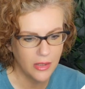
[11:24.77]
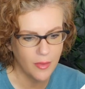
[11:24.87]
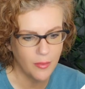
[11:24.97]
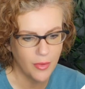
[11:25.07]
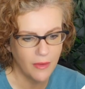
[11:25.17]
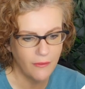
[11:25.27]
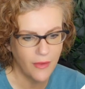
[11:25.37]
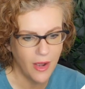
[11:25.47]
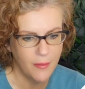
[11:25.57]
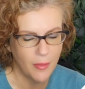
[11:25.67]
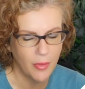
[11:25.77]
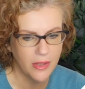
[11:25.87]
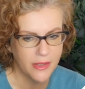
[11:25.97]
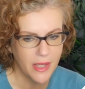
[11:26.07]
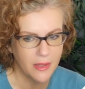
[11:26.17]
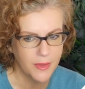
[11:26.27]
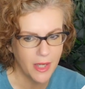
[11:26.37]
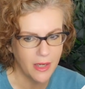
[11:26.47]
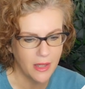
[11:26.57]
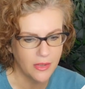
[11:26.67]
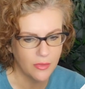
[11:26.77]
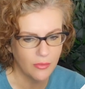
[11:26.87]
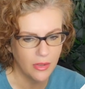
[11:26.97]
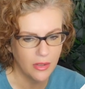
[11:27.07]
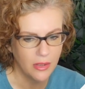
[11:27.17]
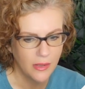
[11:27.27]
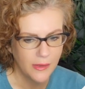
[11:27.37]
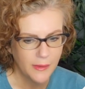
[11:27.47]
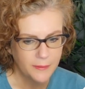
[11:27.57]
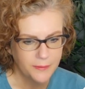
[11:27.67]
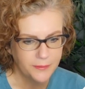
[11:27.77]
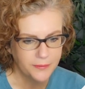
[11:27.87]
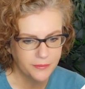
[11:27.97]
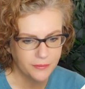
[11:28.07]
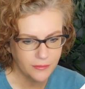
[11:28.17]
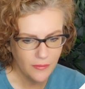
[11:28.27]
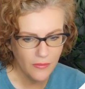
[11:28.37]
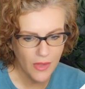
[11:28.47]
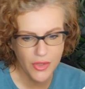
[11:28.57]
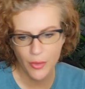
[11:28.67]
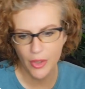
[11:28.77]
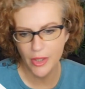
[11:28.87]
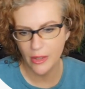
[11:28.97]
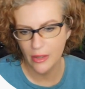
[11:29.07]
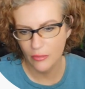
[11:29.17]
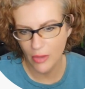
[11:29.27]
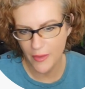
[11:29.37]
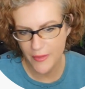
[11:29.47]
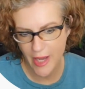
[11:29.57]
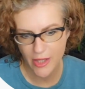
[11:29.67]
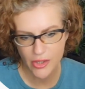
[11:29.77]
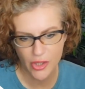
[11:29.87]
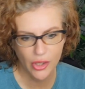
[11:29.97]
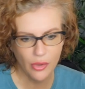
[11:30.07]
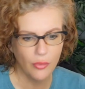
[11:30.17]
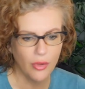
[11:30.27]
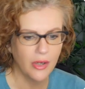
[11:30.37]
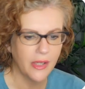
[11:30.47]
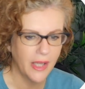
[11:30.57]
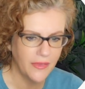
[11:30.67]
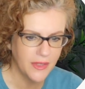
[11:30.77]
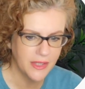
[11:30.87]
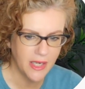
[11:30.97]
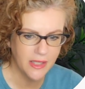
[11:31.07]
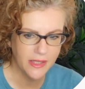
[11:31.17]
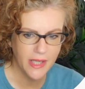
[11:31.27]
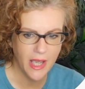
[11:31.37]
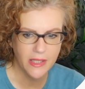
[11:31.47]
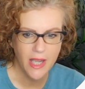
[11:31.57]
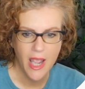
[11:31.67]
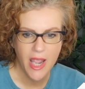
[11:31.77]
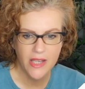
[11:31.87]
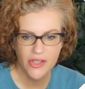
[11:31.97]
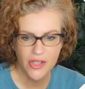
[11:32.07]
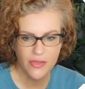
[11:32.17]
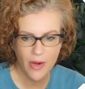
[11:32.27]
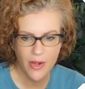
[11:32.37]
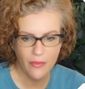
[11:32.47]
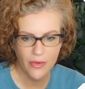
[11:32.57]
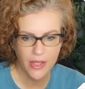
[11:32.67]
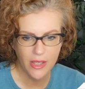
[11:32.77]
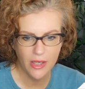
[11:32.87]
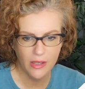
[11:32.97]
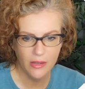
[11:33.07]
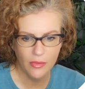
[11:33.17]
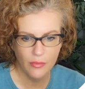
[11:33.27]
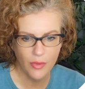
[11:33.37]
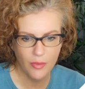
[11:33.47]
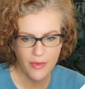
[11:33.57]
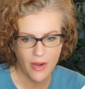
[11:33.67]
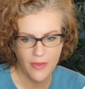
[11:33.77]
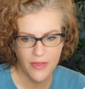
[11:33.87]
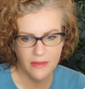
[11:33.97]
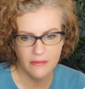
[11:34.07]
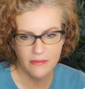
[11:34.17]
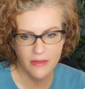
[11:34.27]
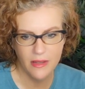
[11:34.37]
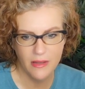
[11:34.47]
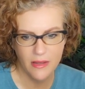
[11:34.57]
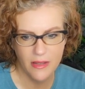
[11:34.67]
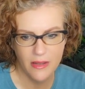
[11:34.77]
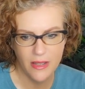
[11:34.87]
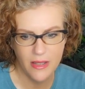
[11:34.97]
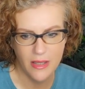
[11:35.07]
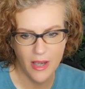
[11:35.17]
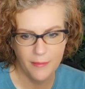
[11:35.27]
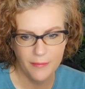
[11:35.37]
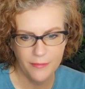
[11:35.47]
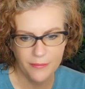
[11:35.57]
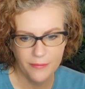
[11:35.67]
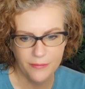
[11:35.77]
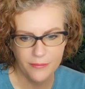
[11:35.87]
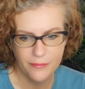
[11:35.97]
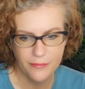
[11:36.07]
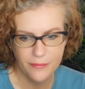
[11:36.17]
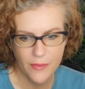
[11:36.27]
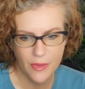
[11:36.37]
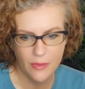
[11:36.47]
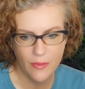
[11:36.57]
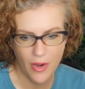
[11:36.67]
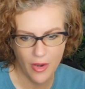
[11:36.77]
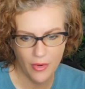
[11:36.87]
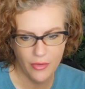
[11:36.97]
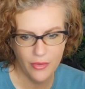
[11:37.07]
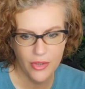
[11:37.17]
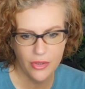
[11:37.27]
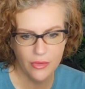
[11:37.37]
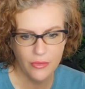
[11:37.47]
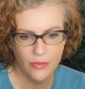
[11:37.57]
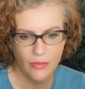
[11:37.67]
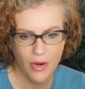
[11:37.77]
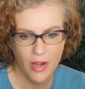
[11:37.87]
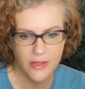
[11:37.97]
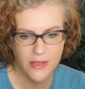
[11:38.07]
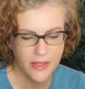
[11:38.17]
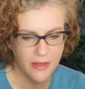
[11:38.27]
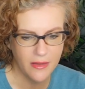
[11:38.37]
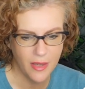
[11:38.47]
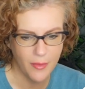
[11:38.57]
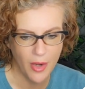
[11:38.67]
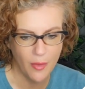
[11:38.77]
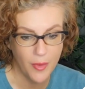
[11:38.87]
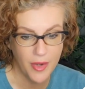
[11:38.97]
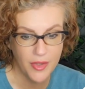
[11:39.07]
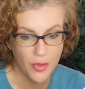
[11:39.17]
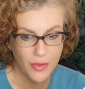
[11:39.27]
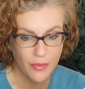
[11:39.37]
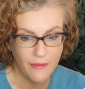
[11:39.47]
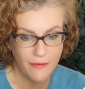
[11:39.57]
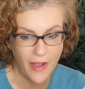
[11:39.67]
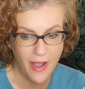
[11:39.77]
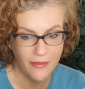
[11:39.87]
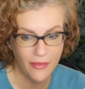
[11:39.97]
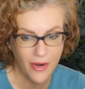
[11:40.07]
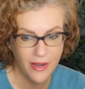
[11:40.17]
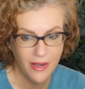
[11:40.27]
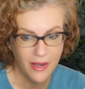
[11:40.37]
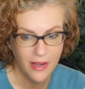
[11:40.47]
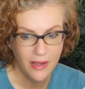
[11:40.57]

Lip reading: Actually, I put it at 5, but I'll probably end up setting that to 1. So we're going to run the actor. We're going to get the data set, and it's just right over here where we've got we've got our 32 runs. There we go. But it's only run 5, right?